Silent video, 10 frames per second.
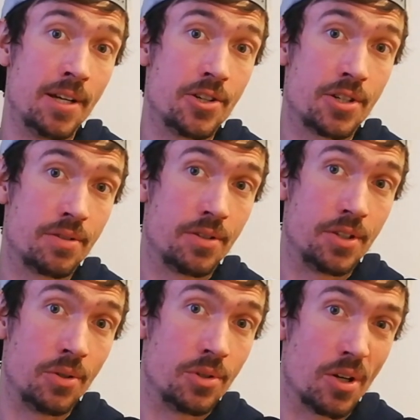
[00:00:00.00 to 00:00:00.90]
damage
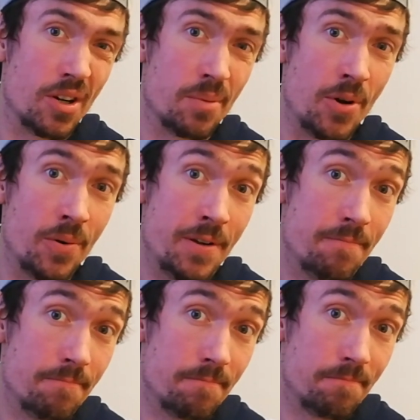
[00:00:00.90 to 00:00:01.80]
to a target
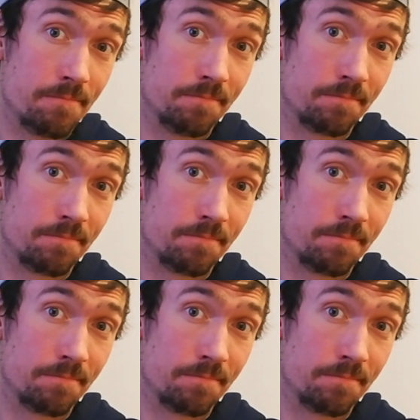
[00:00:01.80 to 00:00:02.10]
opponent.